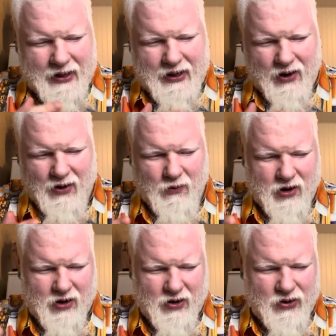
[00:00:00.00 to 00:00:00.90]
the
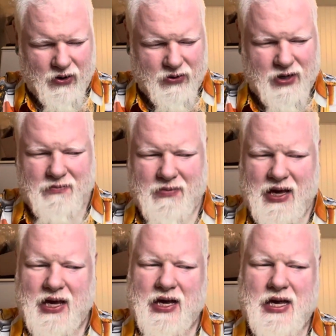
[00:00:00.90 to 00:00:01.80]
artwork, though. To
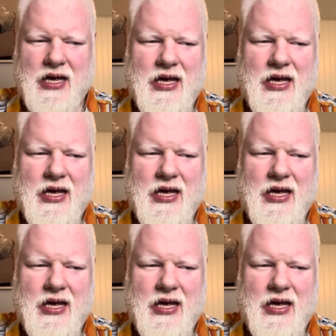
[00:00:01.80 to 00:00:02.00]
me,